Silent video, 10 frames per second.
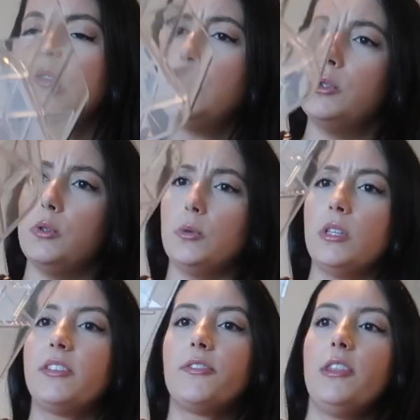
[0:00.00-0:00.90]
Ooh,
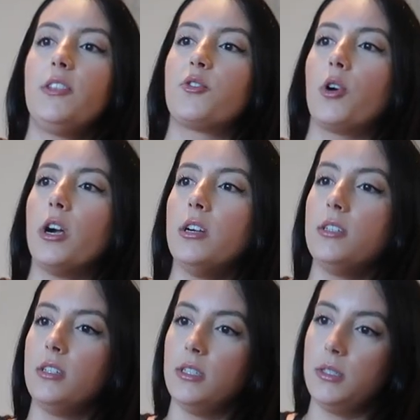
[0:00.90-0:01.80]
this fit in the drawer
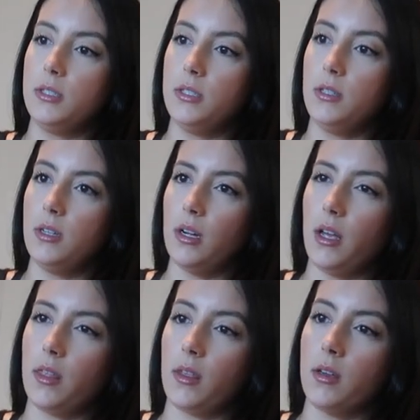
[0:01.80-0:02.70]

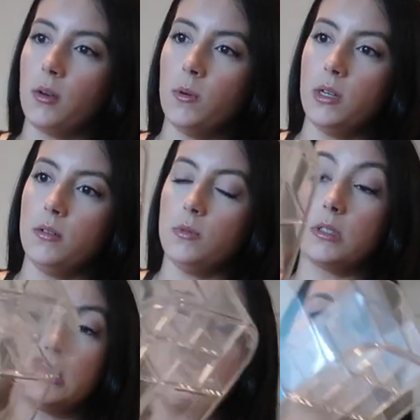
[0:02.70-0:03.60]
think it will. We'll
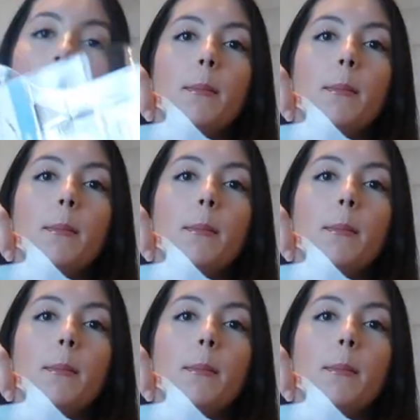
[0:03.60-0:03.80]
see.